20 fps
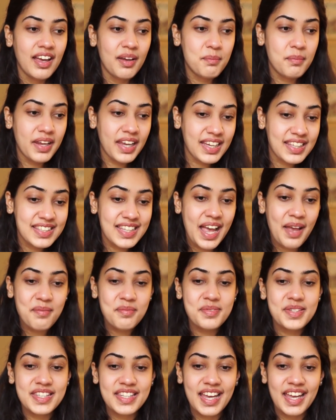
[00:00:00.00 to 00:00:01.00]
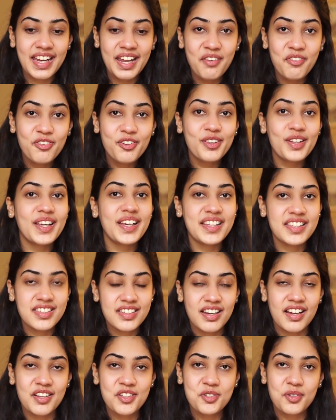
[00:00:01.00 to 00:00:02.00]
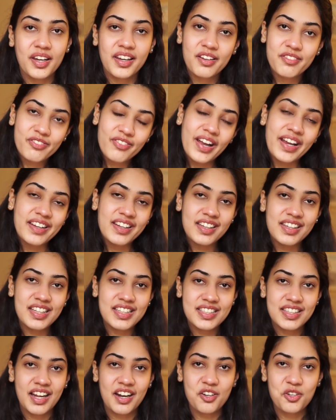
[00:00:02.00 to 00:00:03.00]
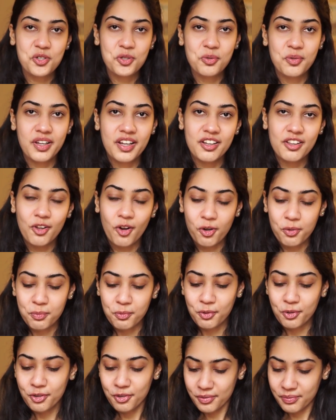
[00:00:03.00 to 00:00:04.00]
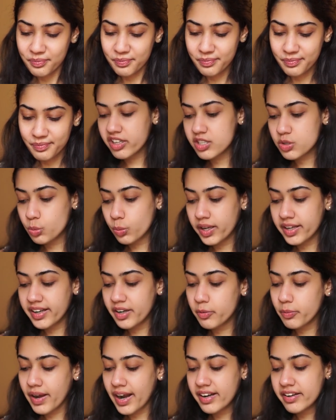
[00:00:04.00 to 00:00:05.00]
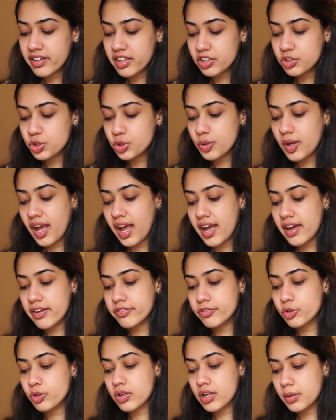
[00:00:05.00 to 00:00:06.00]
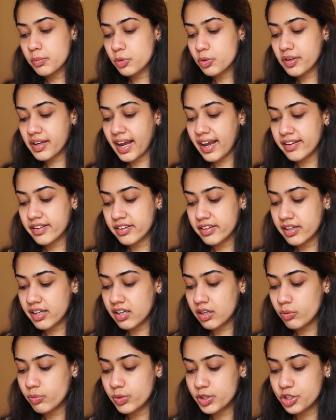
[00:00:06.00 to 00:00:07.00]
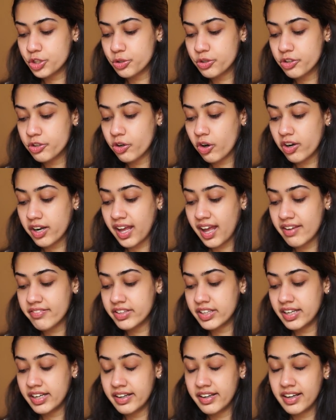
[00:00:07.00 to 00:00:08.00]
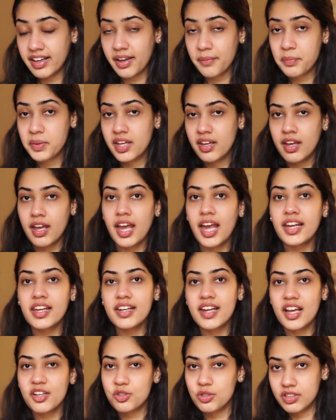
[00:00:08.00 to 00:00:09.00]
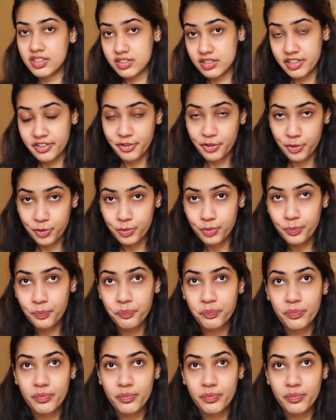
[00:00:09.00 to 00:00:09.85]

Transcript: my exams and everything is done, so I can finally start shooting a lot more. There's one advantage you have to come to Canada which you did not have in India. I can actually say two.